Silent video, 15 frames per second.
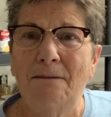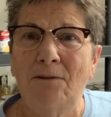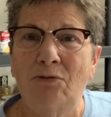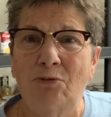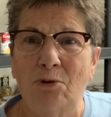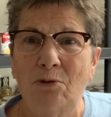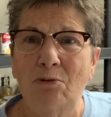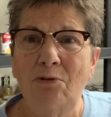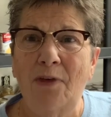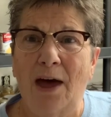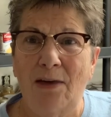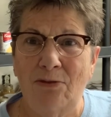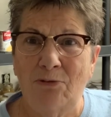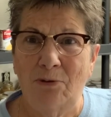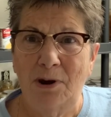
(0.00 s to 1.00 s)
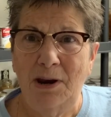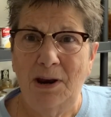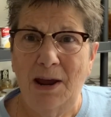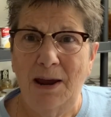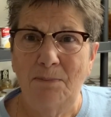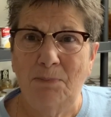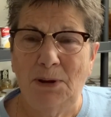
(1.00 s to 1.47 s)
through that
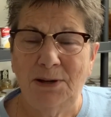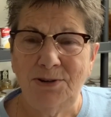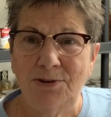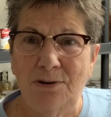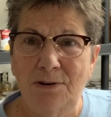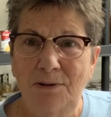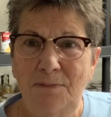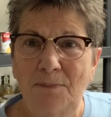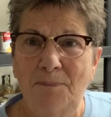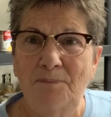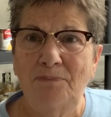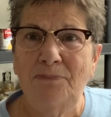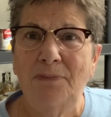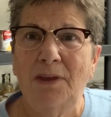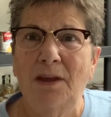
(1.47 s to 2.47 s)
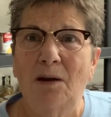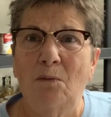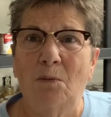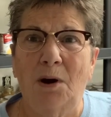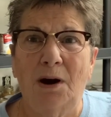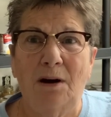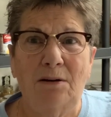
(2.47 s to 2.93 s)
three-day blizzard
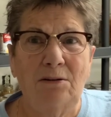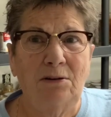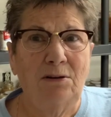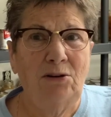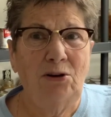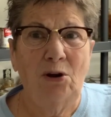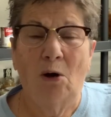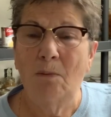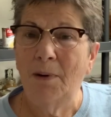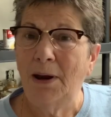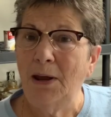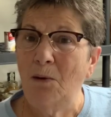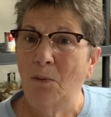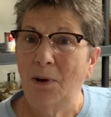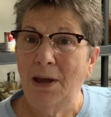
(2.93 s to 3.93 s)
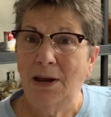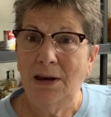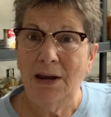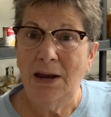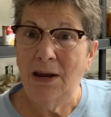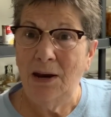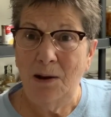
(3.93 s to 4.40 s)
where nobody went
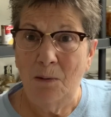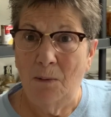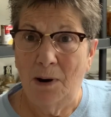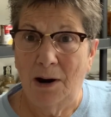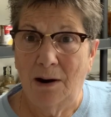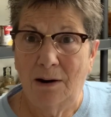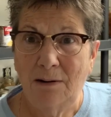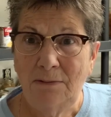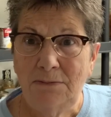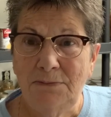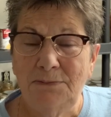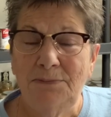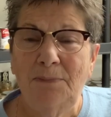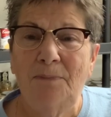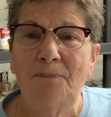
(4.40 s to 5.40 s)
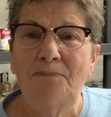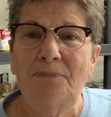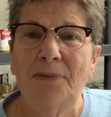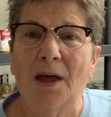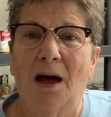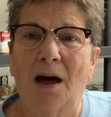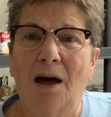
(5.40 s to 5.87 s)
anywhere.
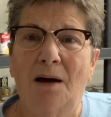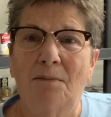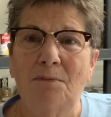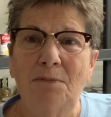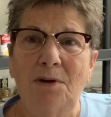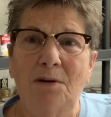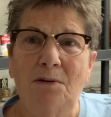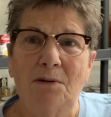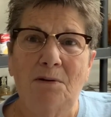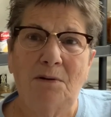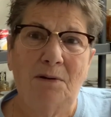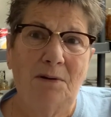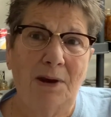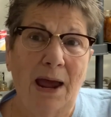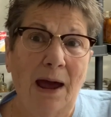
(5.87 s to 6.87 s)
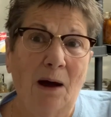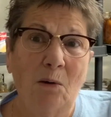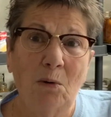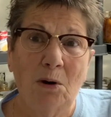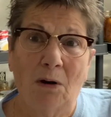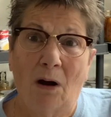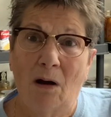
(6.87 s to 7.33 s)
Um, now
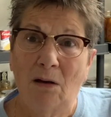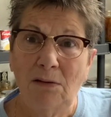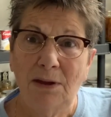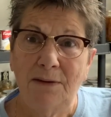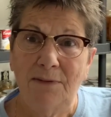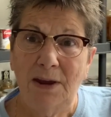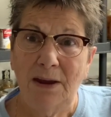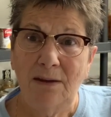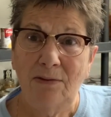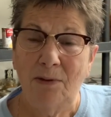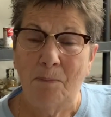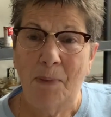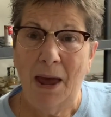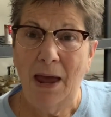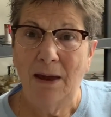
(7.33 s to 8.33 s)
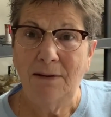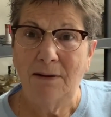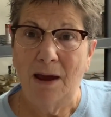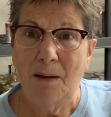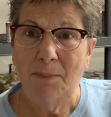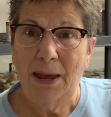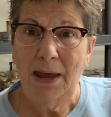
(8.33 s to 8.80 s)
we're all living the
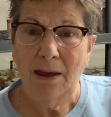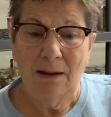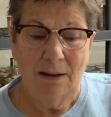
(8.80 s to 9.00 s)
pandemic.